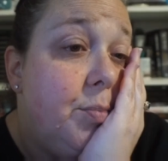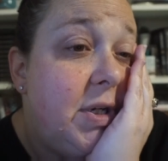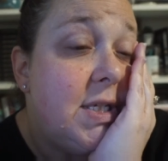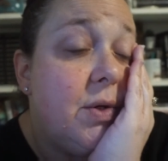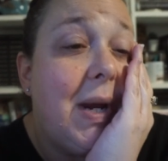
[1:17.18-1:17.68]

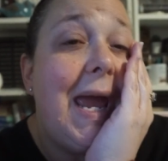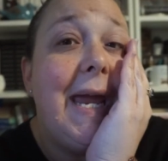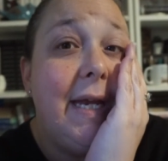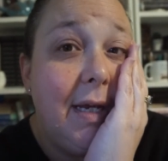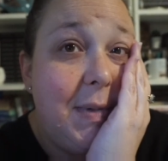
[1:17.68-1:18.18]
But it's
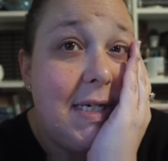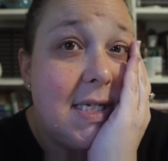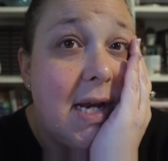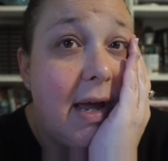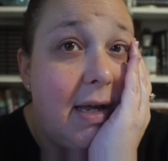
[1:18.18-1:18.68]
okay. I mean,
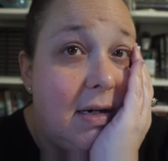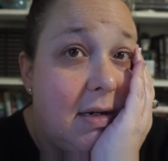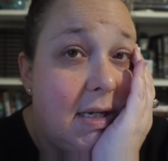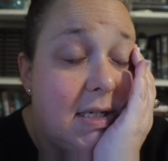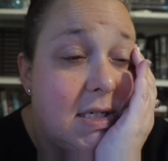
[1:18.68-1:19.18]
it's
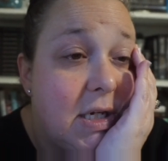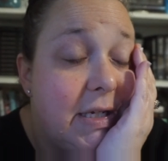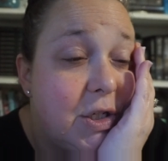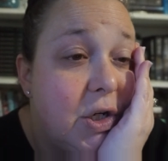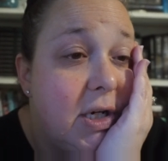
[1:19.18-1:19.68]

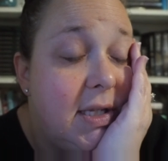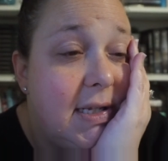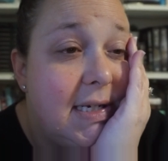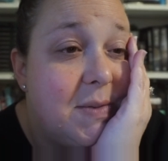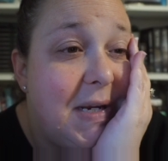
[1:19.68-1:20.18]
good
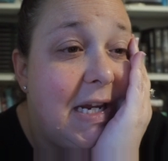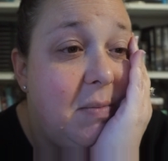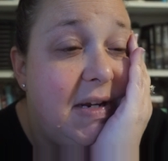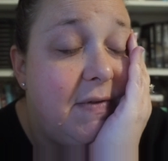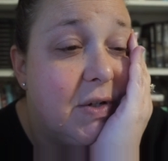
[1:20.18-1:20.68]
that it's
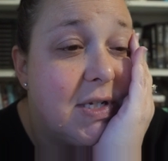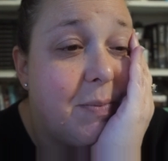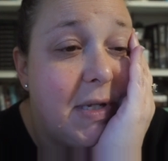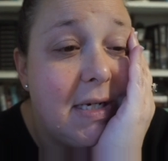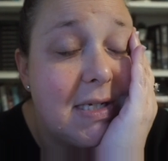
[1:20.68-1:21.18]
making me feel something,